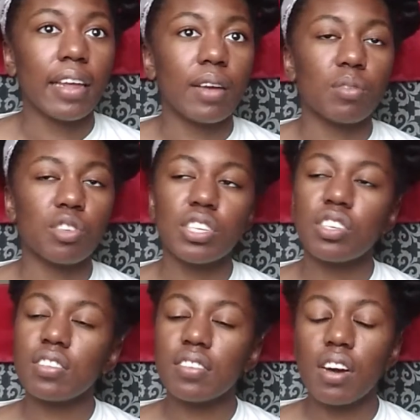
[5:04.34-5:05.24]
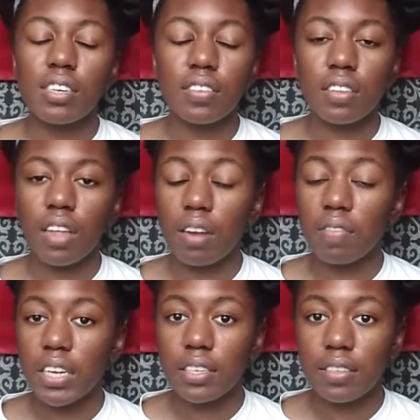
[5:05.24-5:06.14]
it just caused a lot of
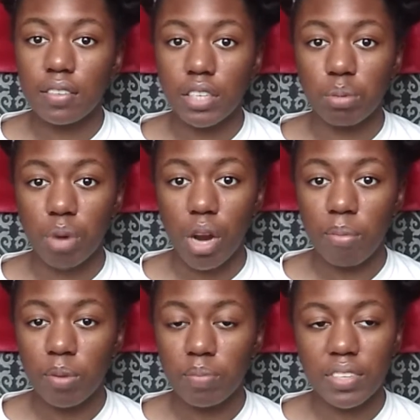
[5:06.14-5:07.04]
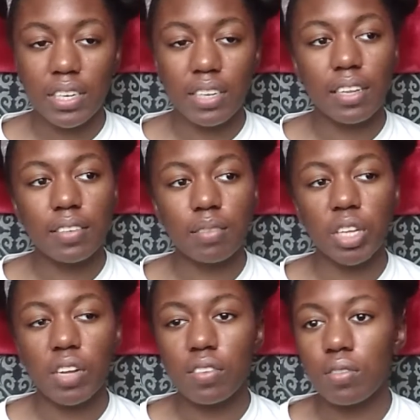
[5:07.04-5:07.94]
unnecessary problems, and it led to
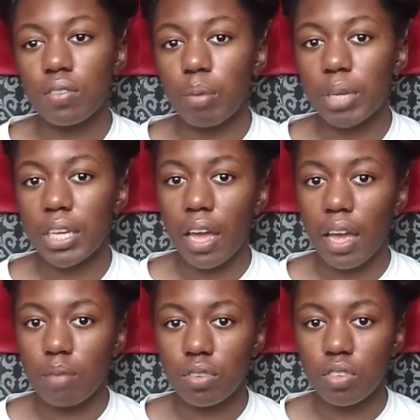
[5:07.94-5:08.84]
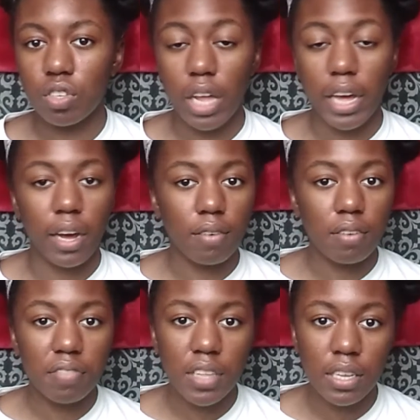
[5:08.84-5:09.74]
me also not being able to let go
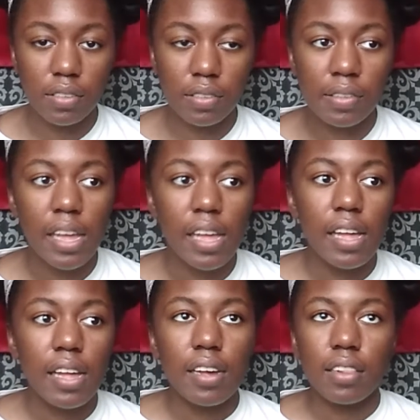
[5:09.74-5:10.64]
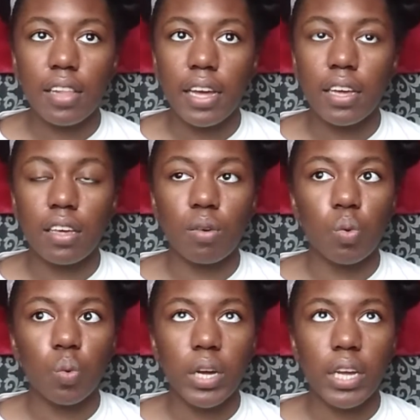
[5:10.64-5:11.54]
of things. Like,
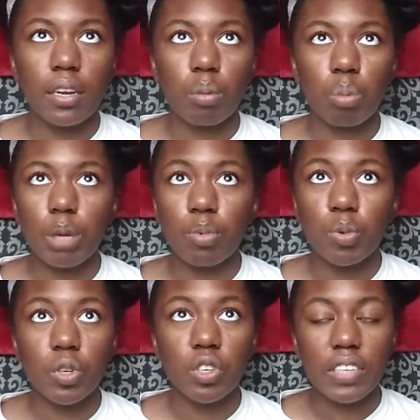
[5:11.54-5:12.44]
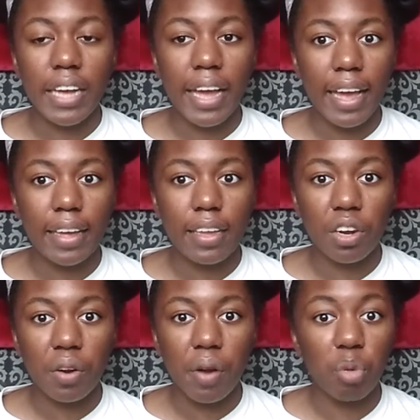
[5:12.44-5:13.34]
when people were just like, hey,
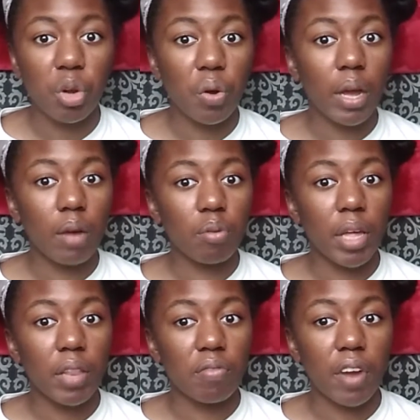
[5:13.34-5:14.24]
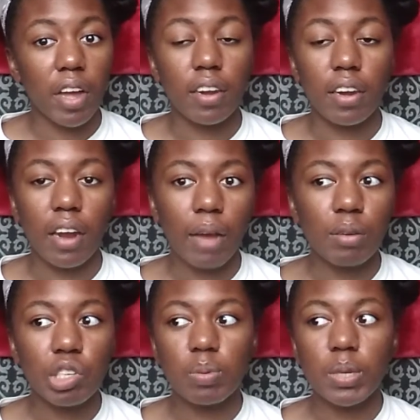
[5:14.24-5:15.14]
I'm gonna go hang out with my other friend, I
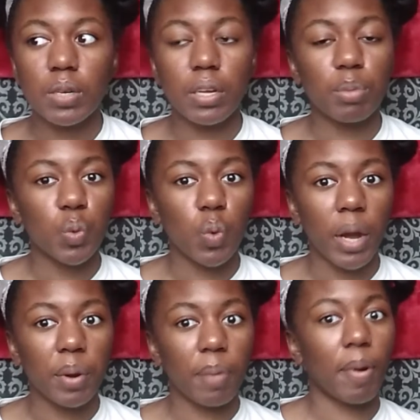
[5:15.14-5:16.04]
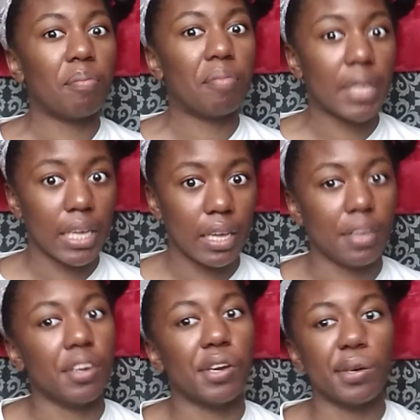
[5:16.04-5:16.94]
would just be like, okay, but why? What about
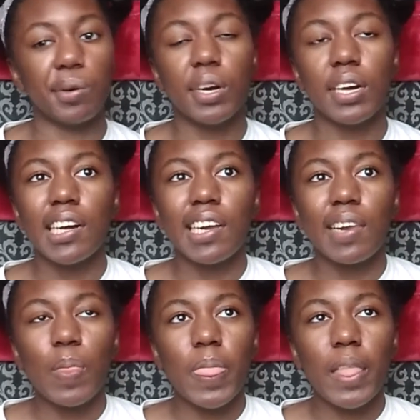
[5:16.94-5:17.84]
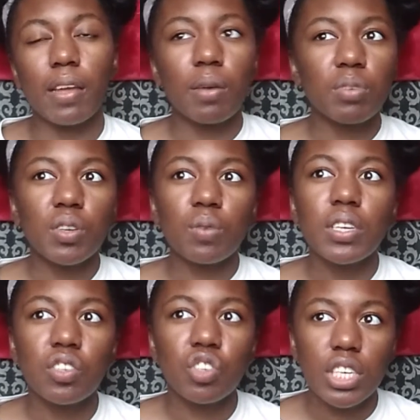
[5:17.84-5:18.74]
me? It was
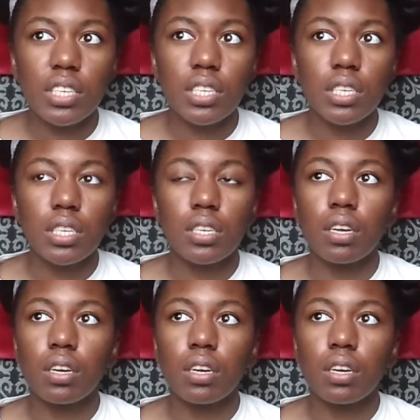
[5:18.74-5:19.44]
always just,